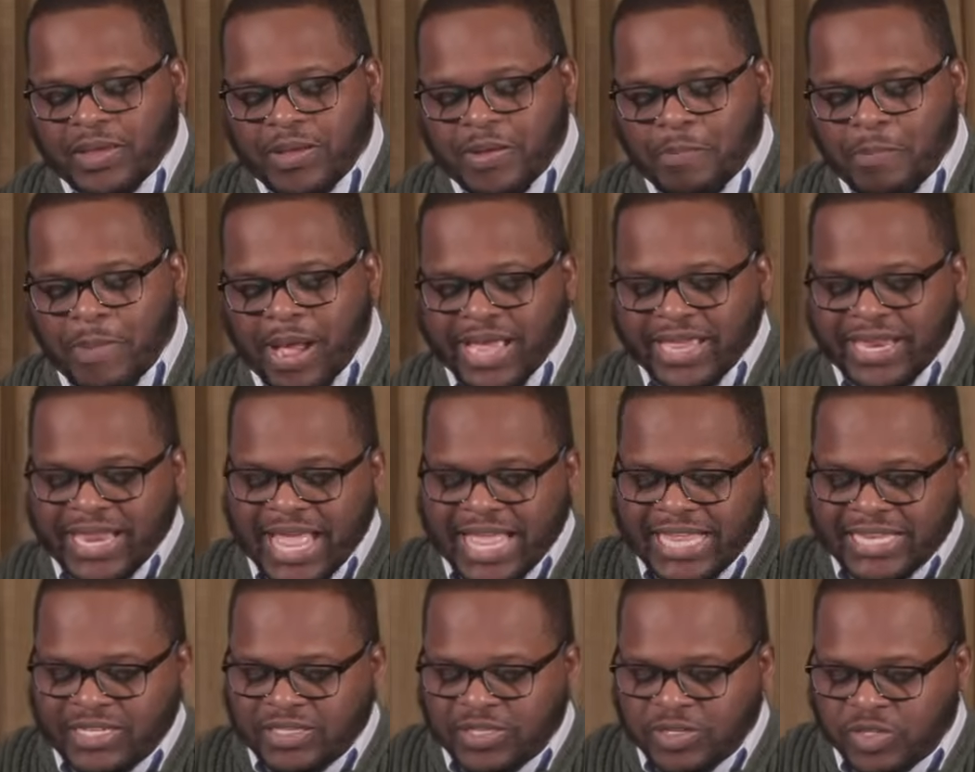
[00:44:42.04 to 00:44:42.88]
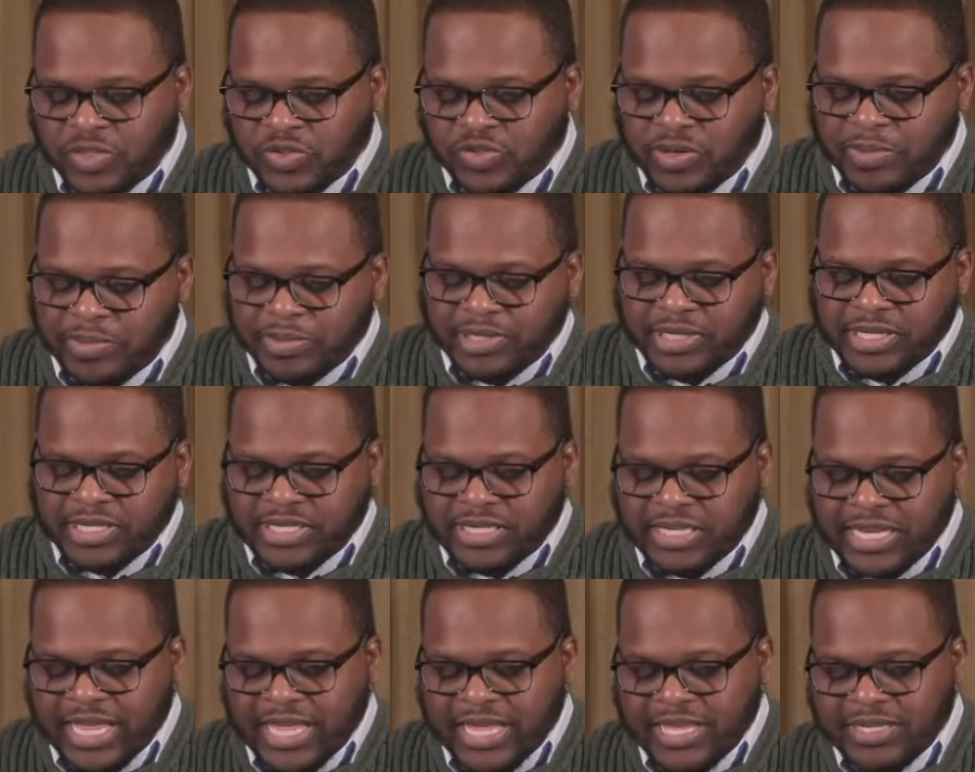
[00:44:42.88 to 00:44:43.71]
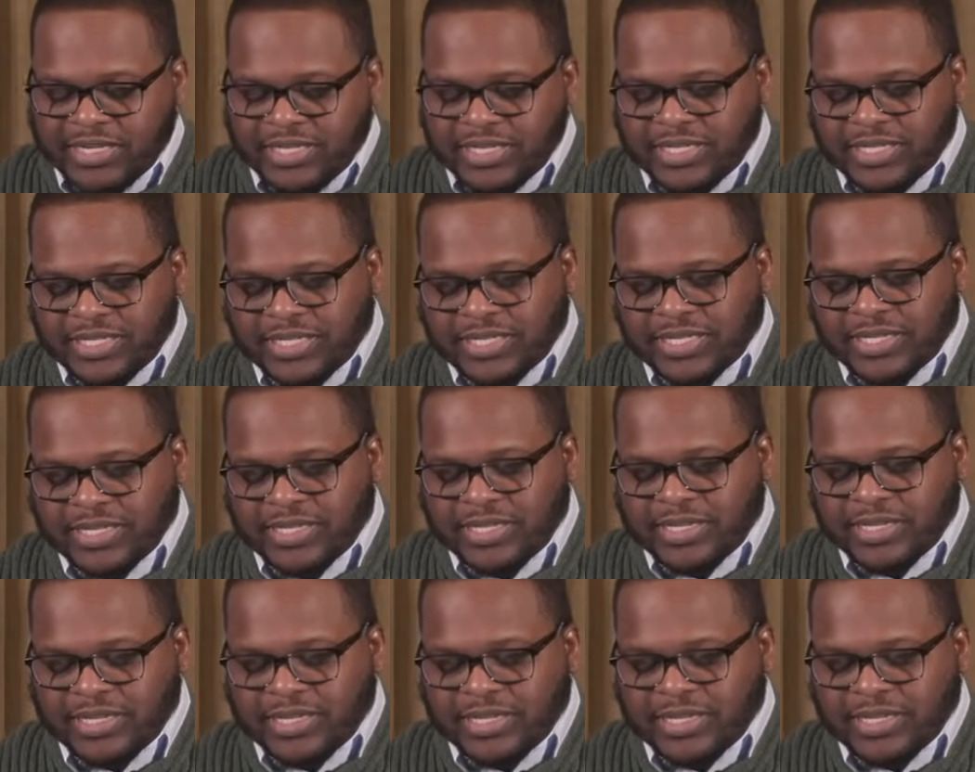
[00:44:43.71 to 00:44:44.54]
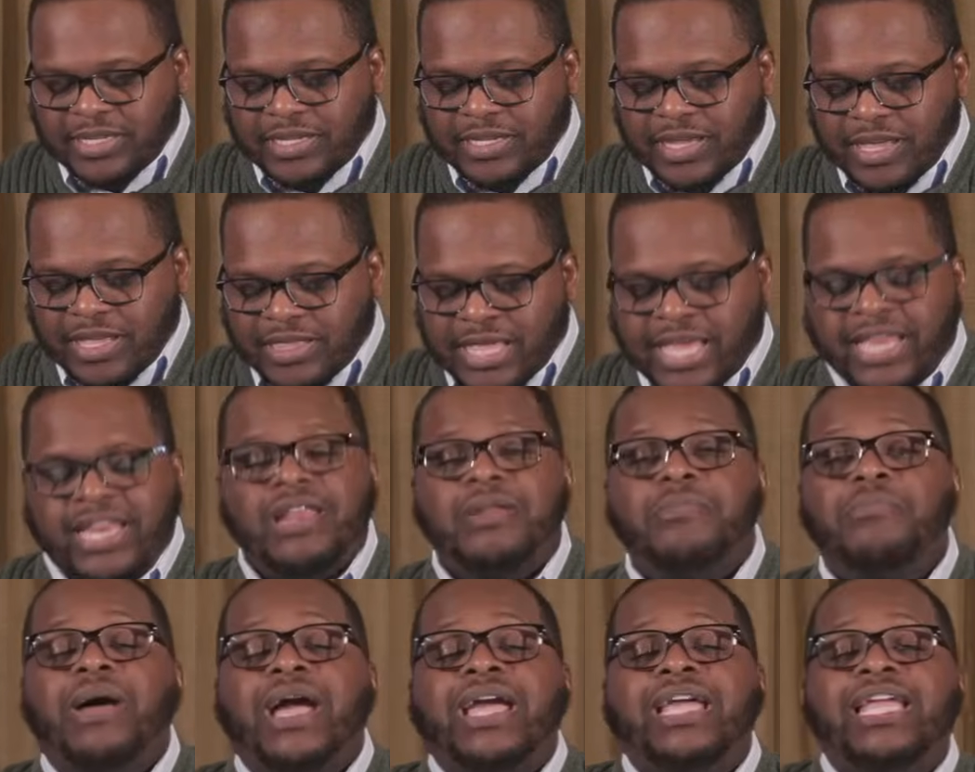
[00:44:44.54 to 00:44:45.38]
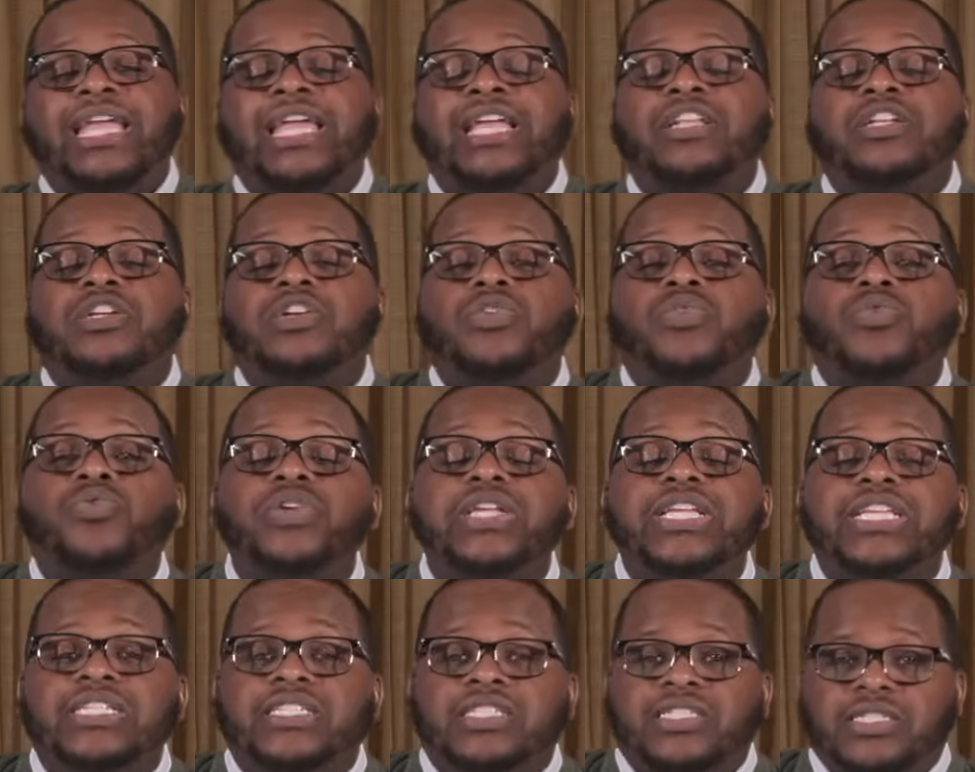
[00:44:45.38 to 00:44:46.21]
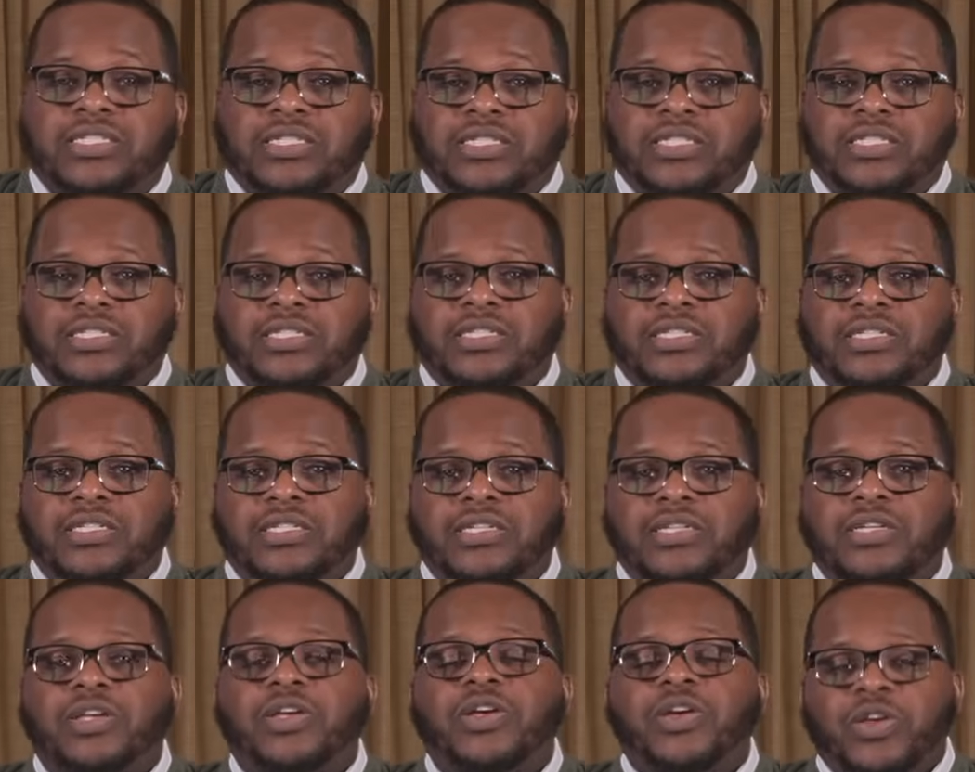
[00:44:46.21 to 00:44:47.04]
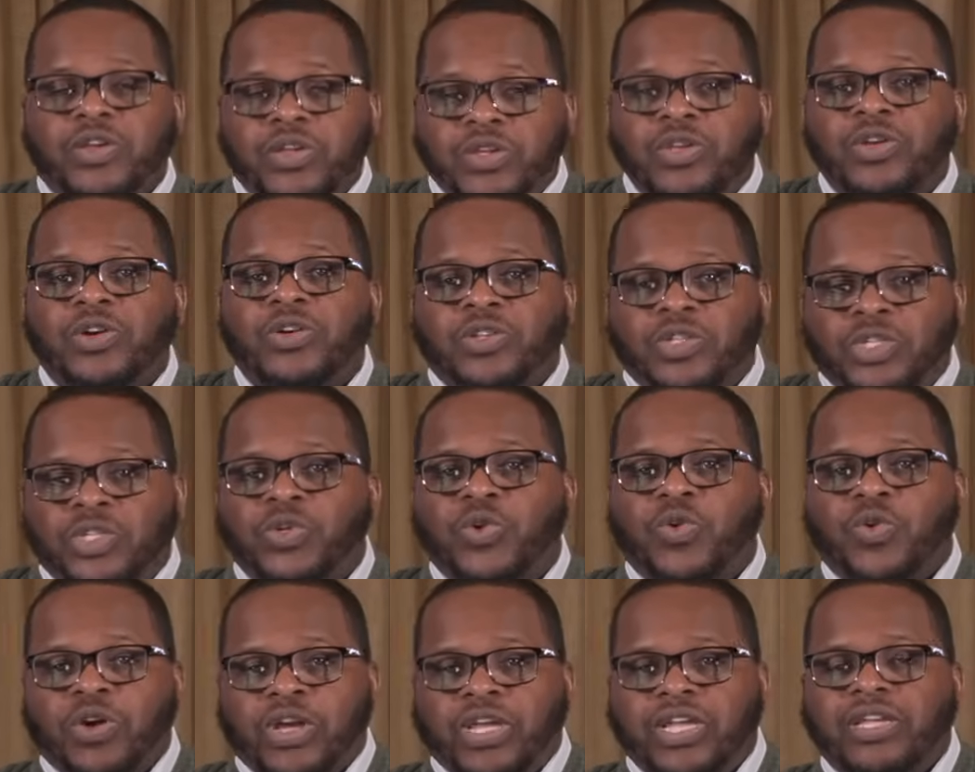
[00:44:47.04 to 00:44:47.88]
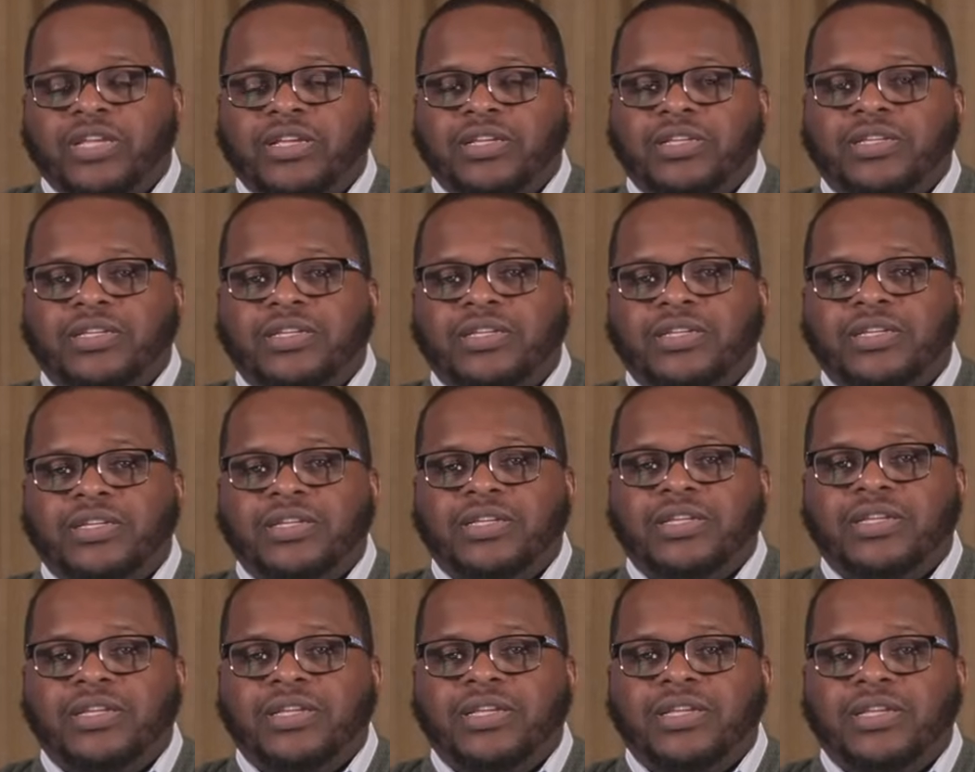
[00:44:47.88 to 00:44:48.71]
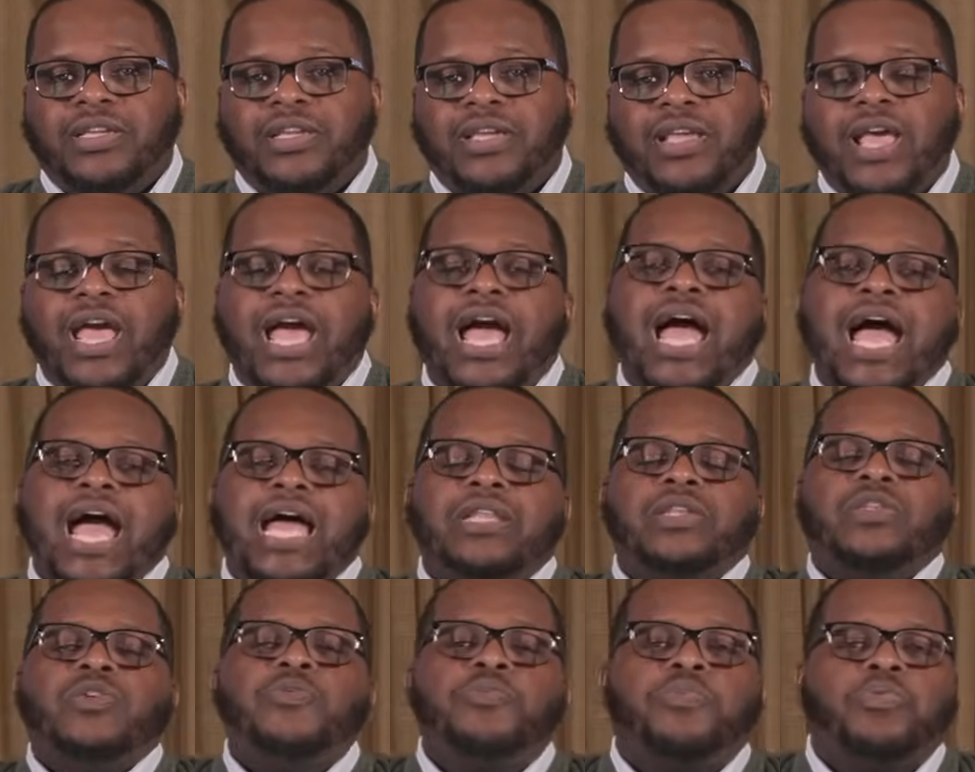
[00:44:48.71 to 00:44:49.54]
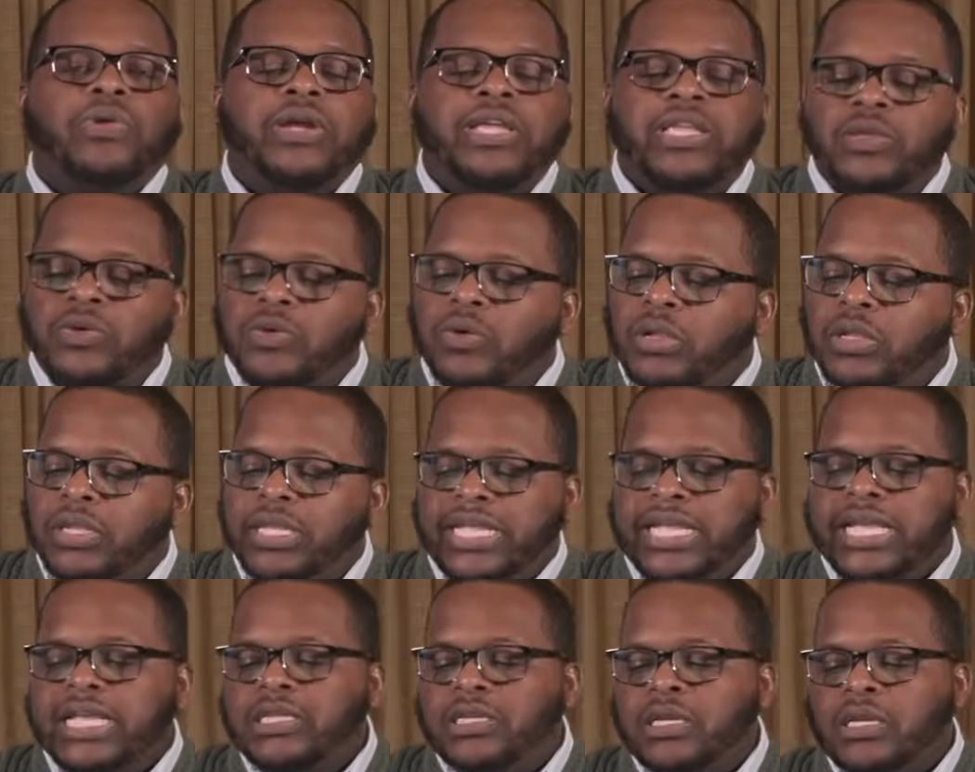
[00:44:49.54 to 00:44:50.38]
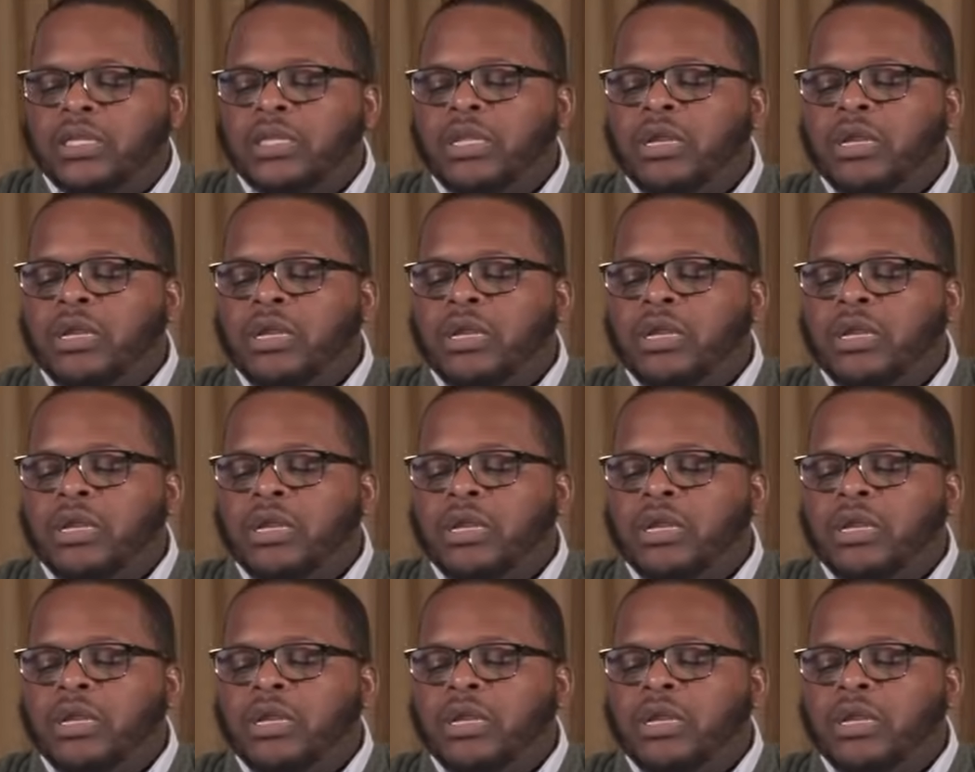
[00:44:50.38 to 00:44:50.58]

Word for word: might, as the scripture says, that it might increase your joy. I do pray you gleaned and